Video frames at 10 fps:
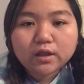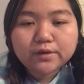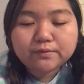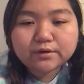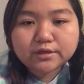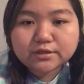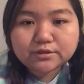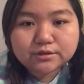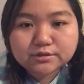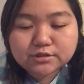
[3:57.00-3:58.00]
We are gonna
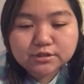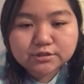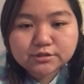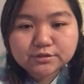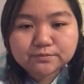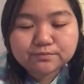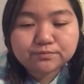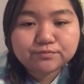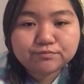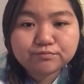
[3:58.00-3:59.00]
go to church.
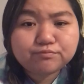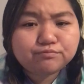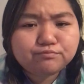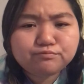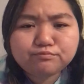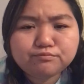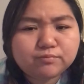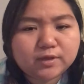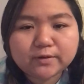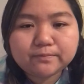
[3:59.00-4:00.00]
No,